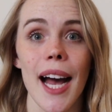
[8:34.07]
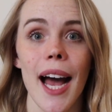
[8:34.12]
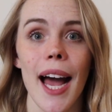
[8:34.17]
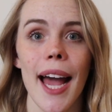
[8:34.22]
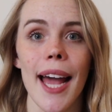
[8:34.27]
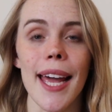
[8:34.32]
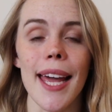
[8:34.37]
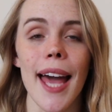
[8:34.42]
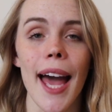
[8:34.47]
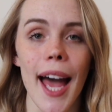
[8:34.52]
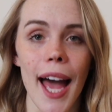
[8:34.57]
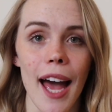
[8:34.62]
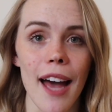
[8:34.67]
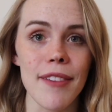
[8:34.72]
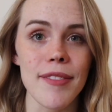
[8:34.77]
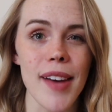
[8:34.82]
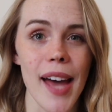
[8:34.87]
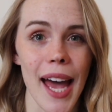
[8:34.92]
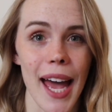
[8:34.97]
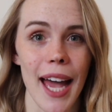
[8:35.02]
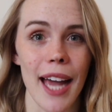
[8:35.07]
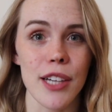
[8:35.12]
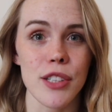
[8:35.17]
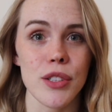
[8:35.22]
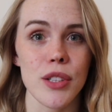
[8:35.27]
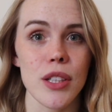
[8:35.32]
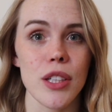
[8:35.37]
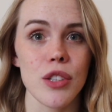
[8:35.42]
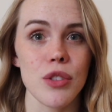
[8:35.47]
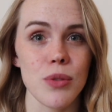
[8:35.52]
I have
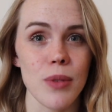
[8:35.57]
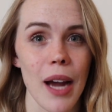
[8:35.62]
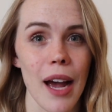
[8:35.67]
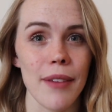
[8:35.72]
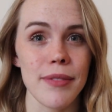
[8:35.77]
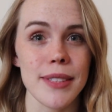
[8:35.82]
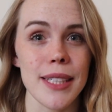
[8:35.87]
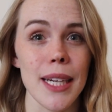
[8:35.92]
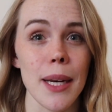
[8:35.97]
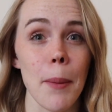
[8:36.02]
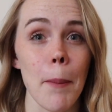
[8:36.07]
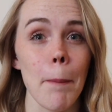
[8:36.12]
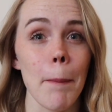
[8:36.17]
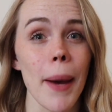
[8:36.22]
actually drafted